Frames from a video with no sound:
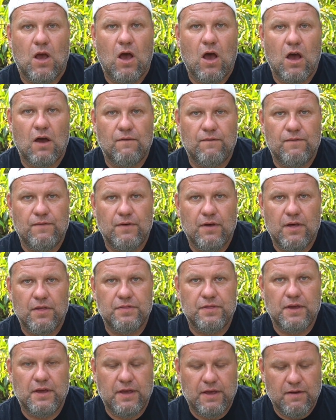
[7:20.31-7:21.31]
of
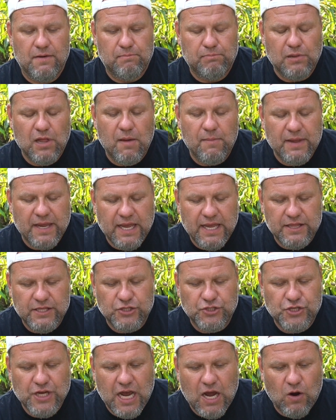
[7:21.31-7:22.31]
the plumbing in the
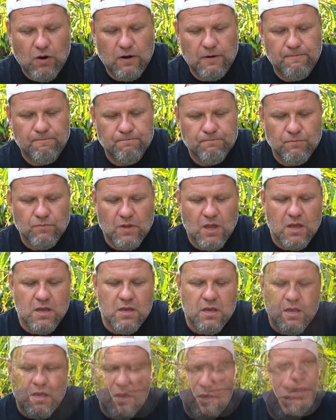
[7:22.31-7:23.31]
shower.
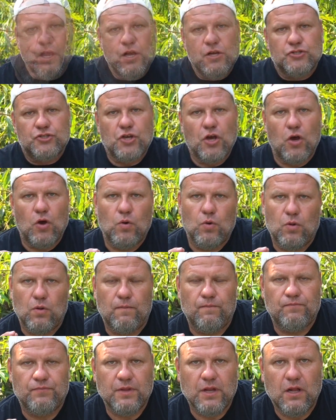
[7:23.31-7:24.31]
Now, so
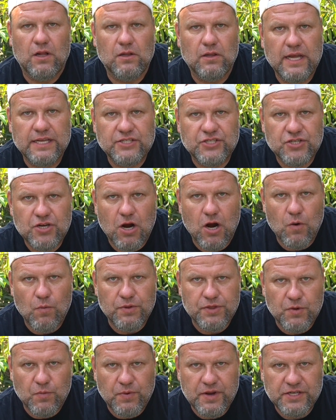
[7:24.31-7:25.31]
let's start
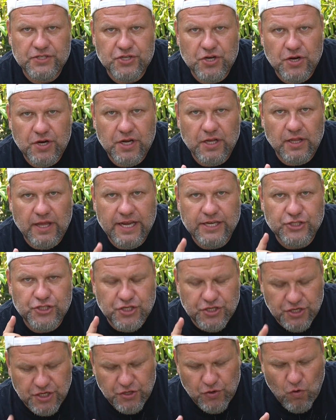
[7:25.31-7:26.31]
with the
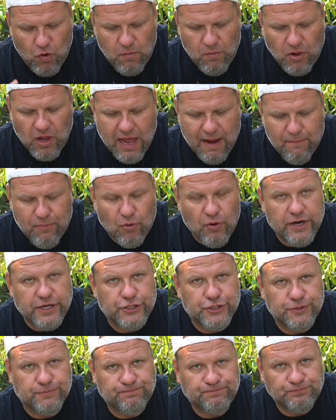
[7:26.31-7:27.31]
recirculation in normal
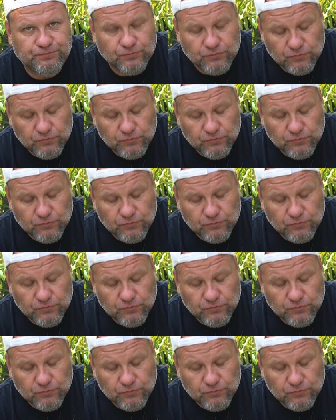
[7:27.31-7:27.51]
operation.